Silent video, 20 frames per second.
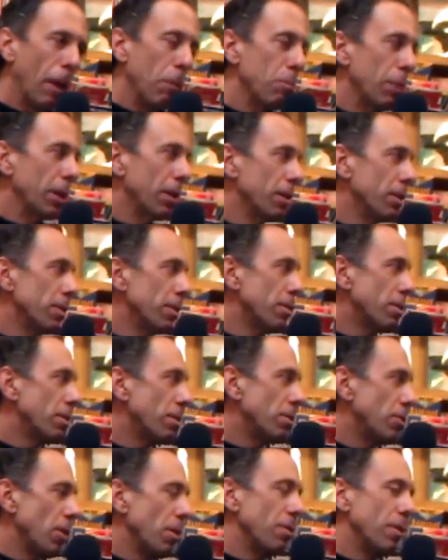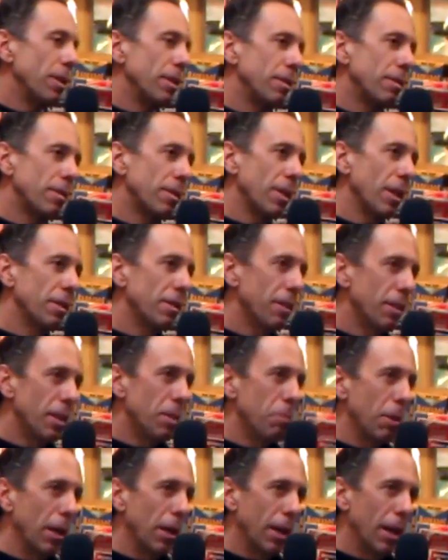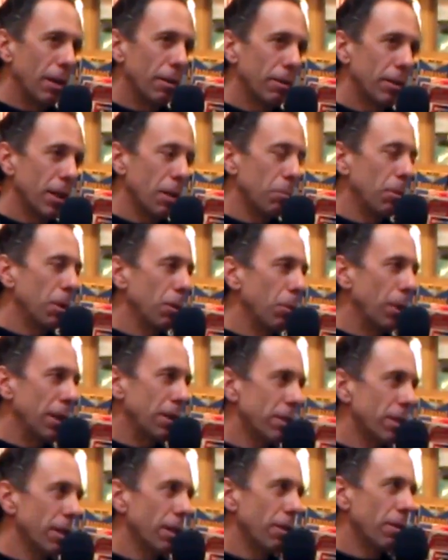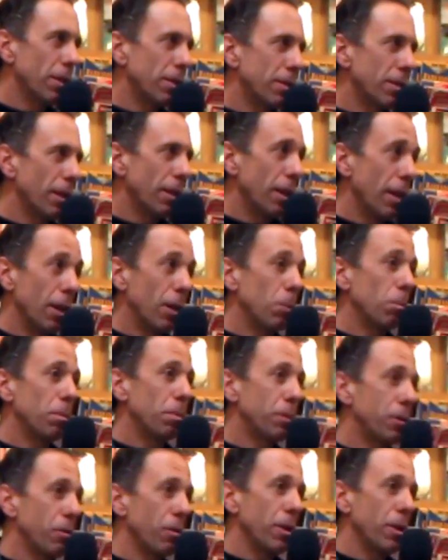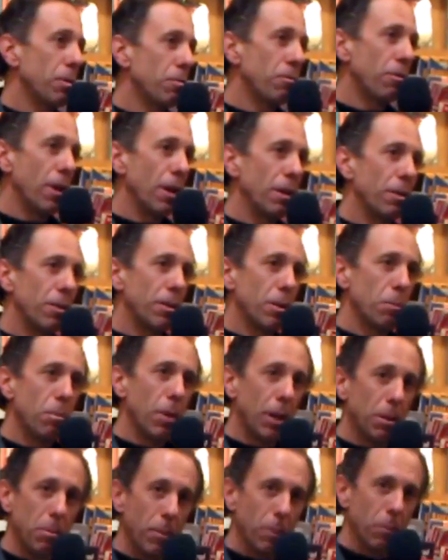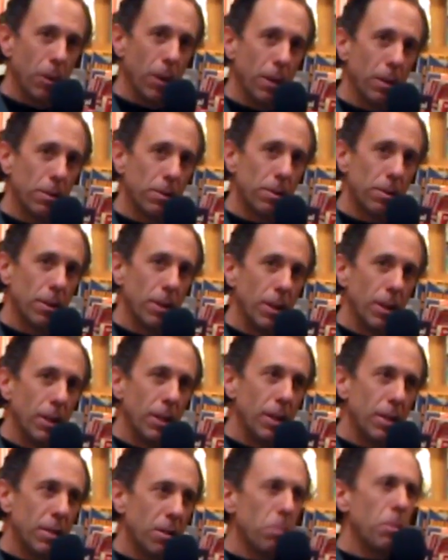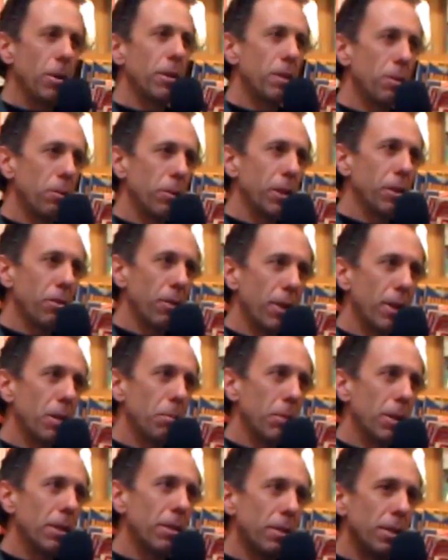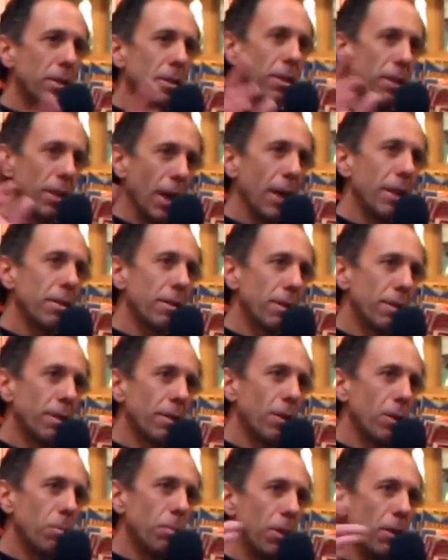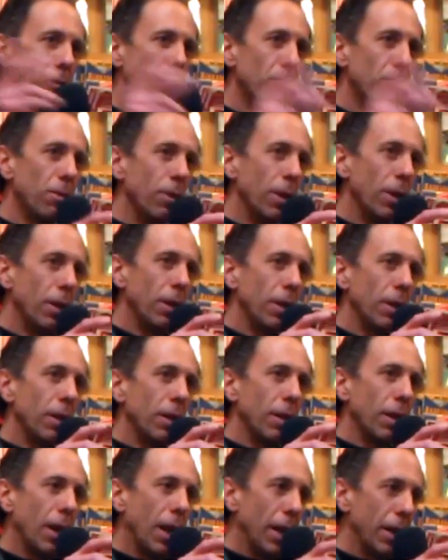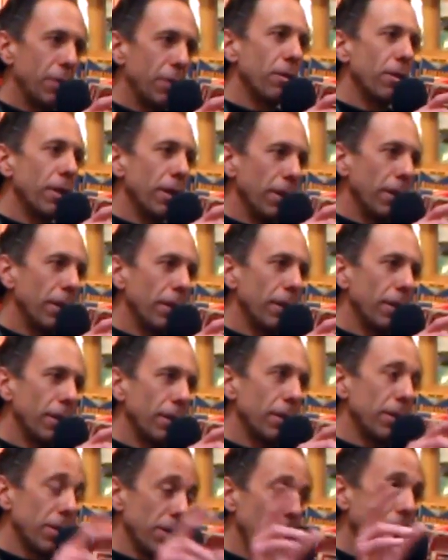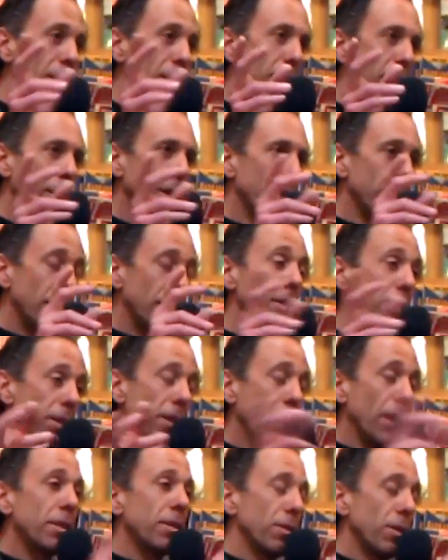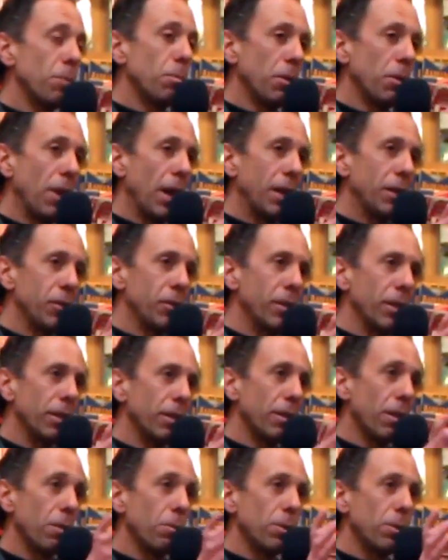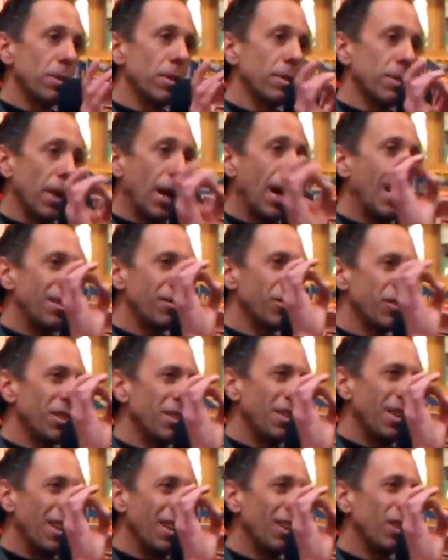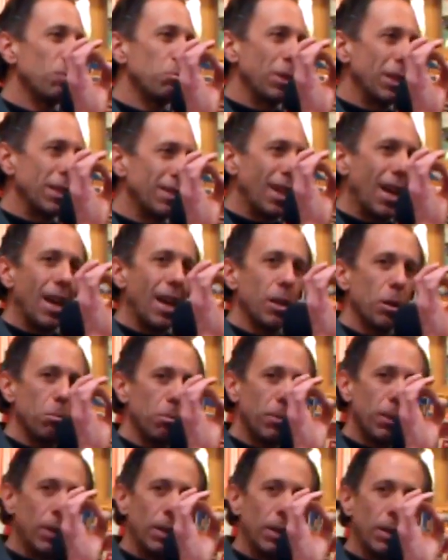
Because Joni sent an email out a couple of weeks ago that said, Help, tritium found in the Buckman wells. Does everybody know what tritium is? It's an isotope of hydrogen. It's an, uh, yeah, it's an isotope of hydrogen. In other words, it's a hydrogen element atom